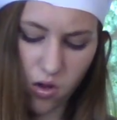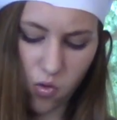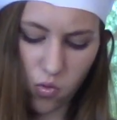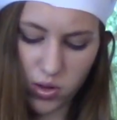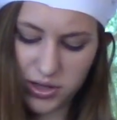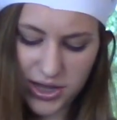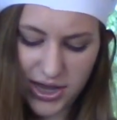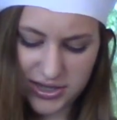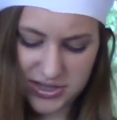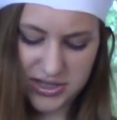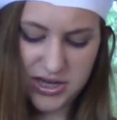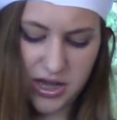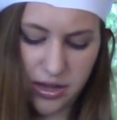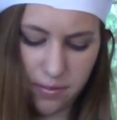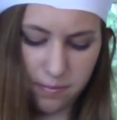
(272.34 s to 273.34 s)
one last
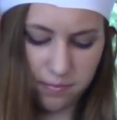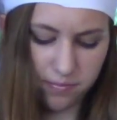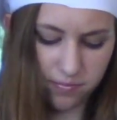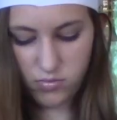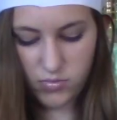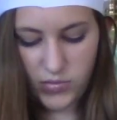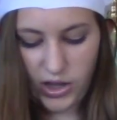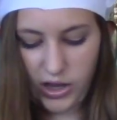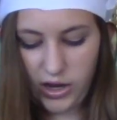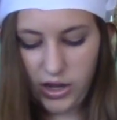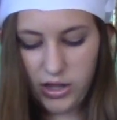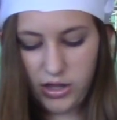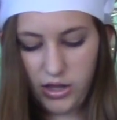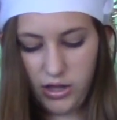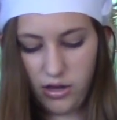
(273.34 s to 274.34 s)
time. Can I
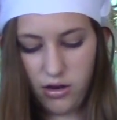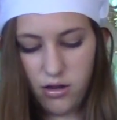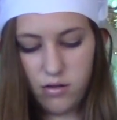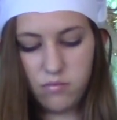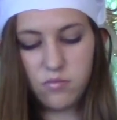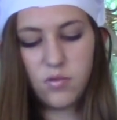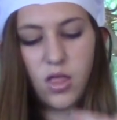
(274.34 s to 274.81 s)
eat it?